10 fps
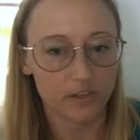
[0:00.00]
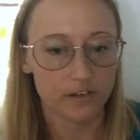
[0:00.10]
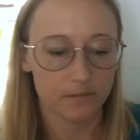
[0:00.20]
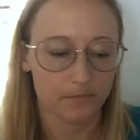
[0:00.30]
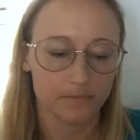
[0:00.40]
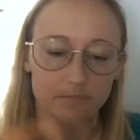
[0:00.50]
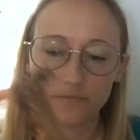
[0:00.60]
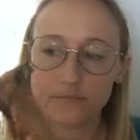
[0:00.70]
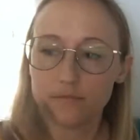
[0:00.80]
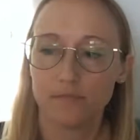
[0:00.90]
here.
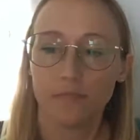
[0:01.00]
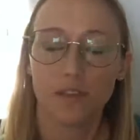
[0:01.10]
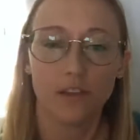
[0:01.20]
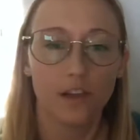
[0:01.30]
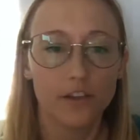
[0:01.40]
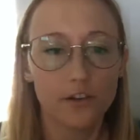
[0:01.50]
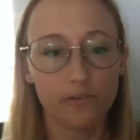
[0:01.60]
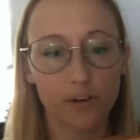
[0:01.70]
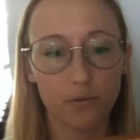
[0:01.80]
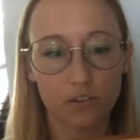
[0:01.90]
Your
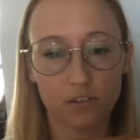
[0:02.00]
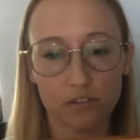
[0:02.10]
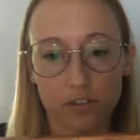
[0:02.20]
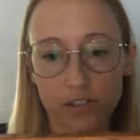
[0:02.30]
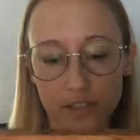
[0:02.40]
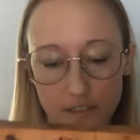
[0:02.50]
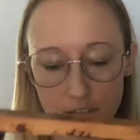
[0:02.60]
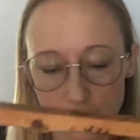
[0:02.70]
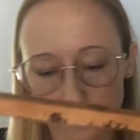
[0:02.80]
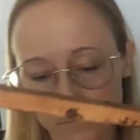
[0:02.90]
frames are going to look like this.